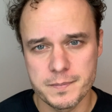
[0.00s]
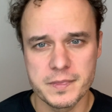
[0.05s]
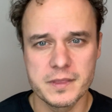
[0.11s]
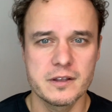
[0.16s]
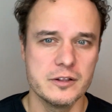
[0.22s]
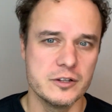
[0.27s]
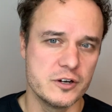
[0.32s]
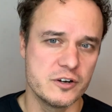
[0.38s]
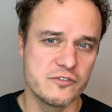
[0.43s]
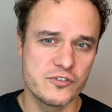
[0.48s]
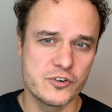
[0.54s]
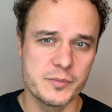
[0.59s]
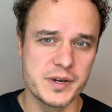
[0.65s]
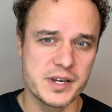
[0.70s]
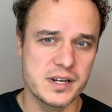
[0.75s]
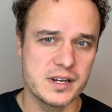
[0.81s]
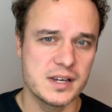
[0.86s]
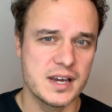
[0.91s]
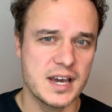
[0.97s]
learn from
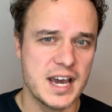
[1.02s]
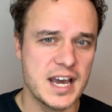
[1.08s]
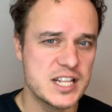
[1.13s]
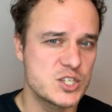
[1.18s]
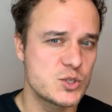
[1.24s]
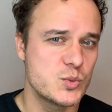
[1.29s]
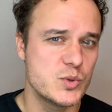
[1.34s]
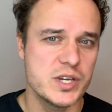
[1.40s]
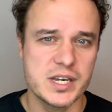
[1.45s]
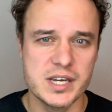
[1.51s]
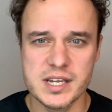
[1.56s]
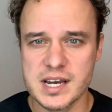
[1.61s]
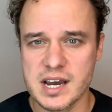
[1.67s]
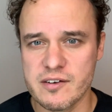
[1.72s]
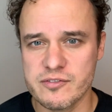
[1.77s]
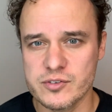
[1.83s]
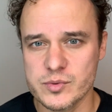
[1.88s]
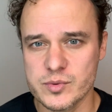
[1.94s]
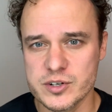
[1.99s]
it, and tweak it
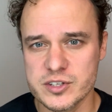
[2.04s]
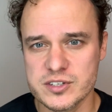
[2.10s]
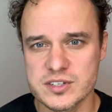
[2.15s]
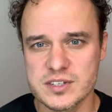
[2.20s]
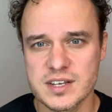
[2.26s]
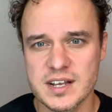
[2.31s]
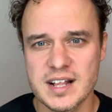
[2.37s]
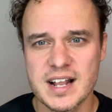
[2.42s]
afterwards.